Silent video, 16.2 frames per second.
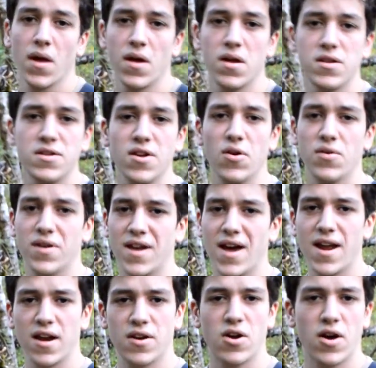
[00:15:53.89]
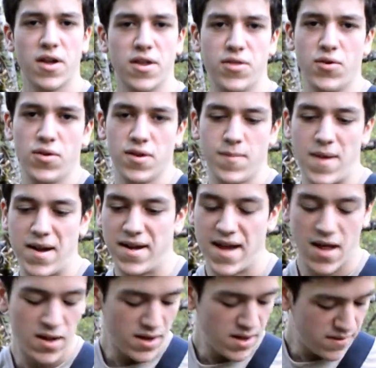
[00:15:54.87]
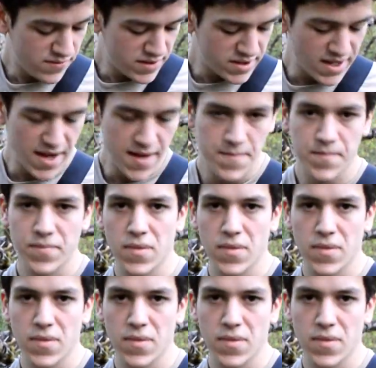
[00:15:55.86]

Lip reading: So to kind of talk you through the mentality of this kit,